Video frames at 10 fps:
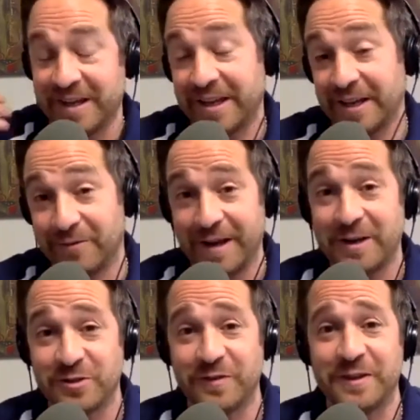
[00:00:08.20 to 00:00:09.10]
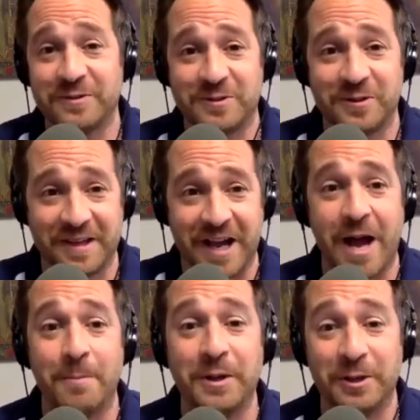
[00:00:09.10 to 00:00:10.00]
advantage of it to the
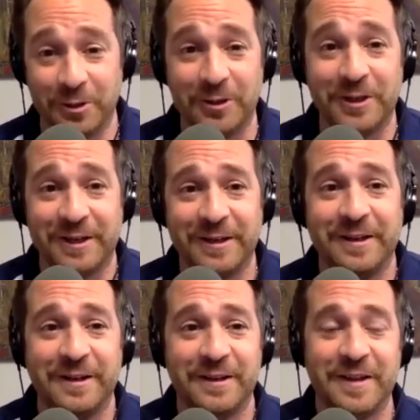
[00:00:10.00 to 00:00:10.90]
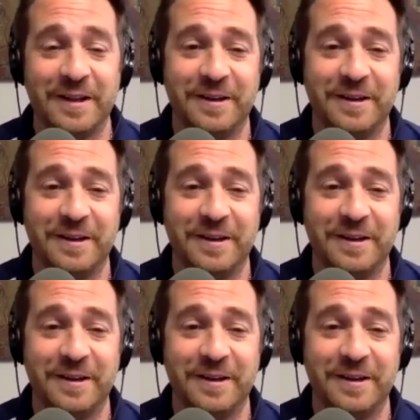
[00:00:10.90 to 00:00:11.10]
common good than